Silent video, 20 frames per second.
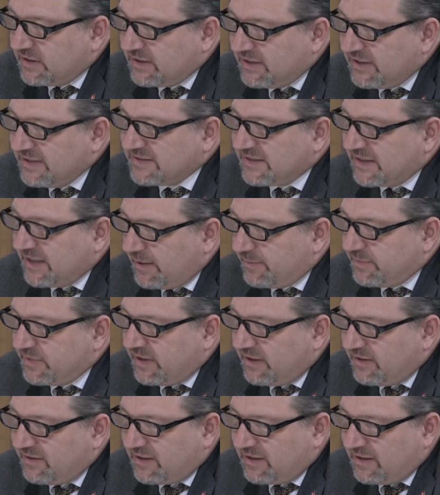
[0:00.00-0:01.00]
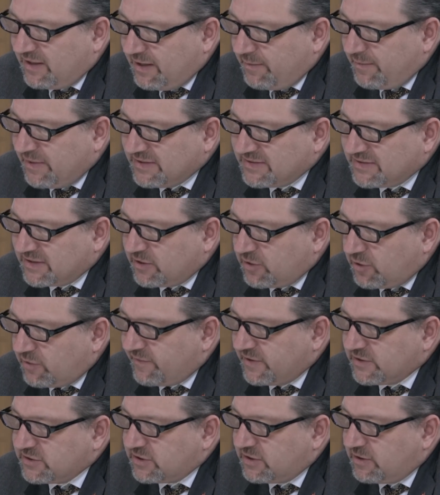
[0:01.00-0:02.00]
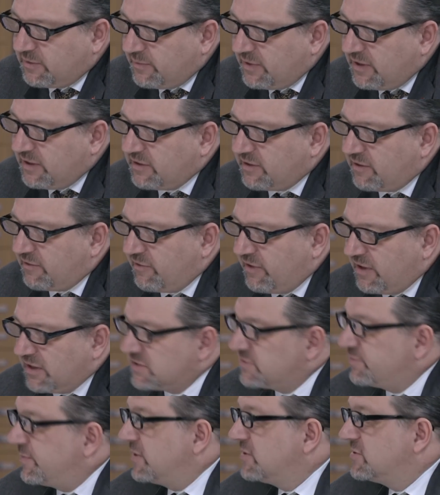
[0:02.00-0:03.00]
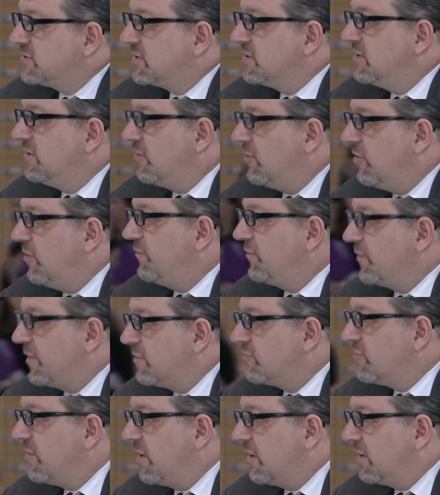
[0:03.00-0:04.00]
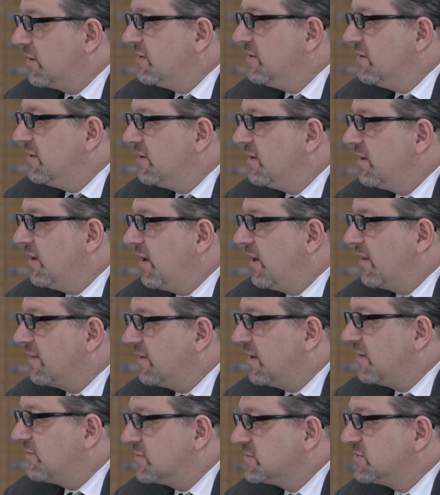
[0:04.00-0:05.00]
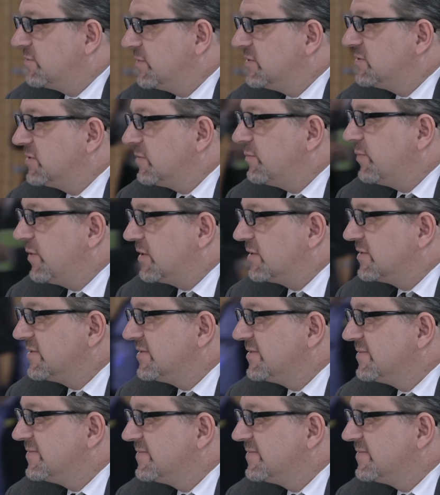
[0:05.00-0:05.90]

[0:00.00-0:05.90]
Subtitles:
needs an update that limits the conventional military expansion of Iran, and that was a missing part.